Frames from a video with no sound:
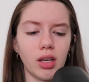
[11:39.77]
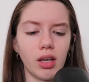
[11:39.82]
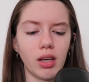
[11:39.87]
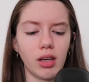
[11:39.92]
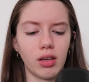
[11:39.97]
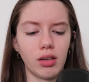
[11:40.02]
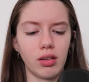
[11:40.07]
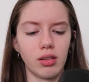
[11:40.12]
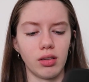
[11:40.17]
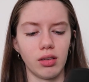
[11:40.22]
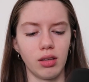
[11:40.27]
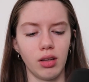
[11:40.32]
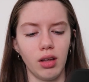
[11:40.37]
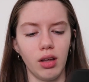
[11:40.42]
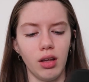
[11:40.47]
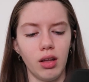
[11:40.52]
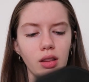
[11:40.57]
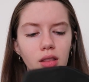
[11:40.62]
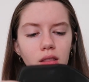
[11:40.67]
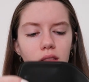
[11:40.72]
And
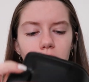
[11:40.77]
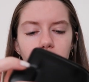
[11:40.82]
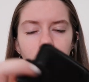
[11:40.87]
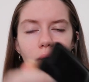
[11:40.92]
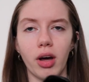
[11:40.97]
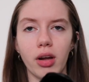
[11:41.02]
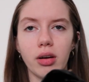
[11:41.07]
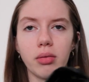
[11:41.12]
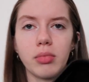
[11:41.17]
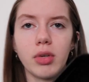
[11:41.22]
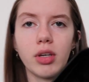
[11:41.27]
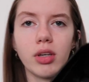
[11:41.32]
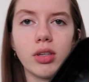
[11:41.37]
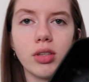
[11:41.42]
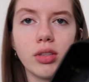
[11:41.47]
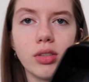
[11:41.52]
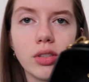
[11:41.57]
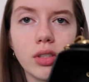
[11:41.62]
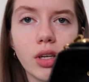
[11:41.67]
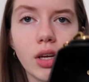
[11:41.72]
the bottom
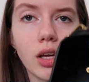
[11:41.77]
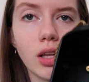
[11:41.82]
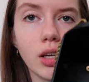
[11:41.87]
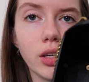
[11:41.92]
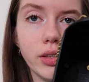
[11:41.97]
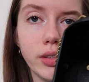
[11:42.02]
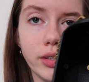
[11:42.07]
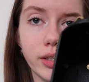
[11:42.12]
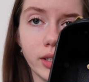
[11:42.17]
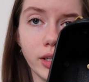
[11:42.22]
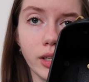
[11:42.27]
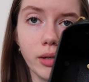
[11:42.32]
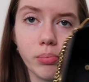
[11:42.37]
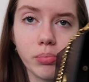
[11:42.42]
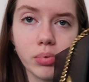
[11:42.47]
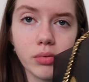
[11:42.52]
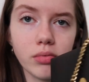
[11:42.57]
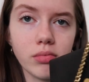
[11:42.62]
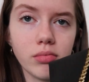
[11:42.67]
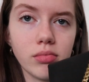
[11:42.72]
goes deep,
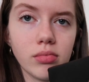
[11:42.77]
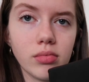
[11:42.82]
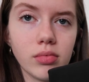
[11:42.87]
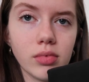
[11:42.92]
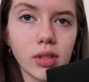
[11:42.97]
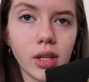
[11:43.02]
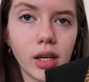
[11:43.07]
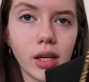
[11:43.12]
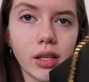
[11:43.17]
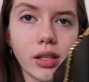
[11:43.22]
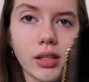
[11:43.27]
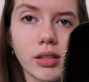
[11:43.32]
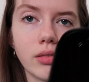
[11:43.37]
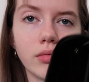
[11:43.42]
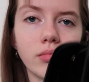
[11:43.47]
like